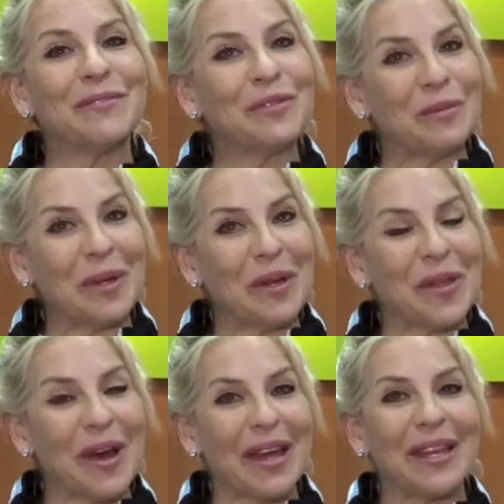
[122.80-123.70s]
a full
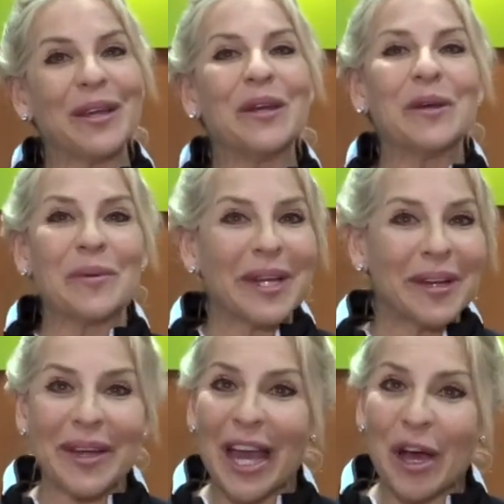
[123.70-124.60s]
marathon, we're
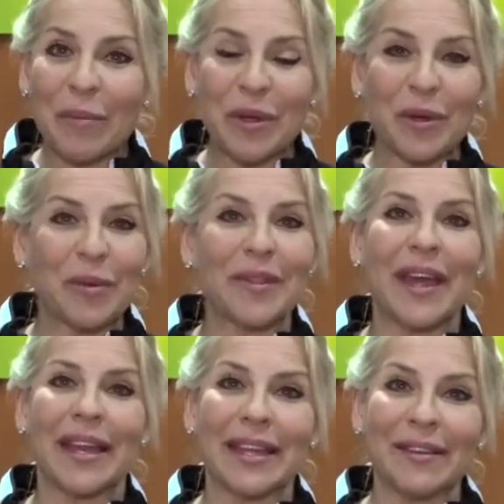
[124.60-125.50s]
here to help you with
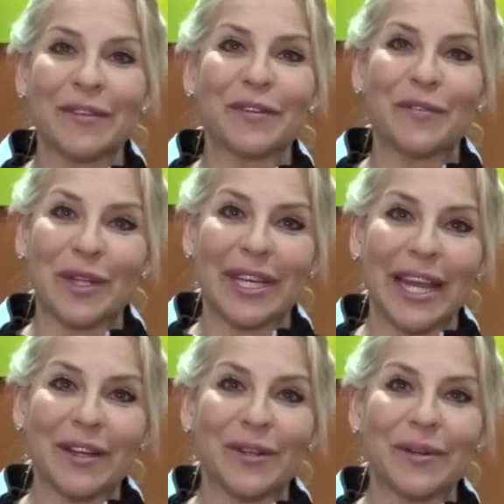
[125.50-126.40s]
any of your foot and
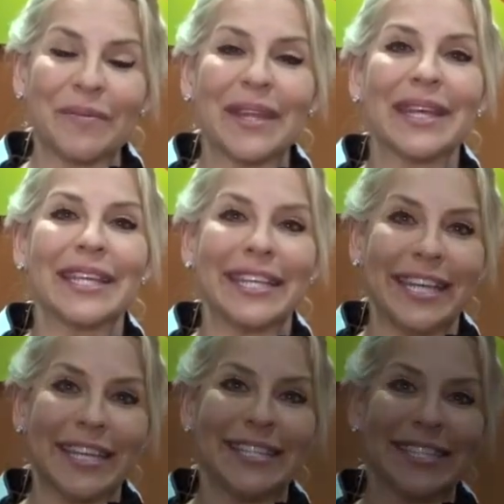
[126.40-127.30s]
ankle
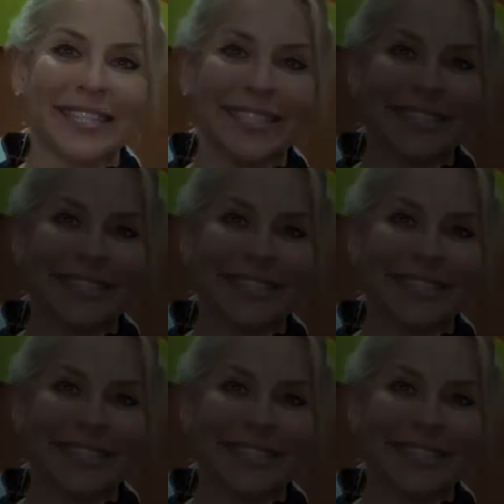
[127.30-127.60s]
needs.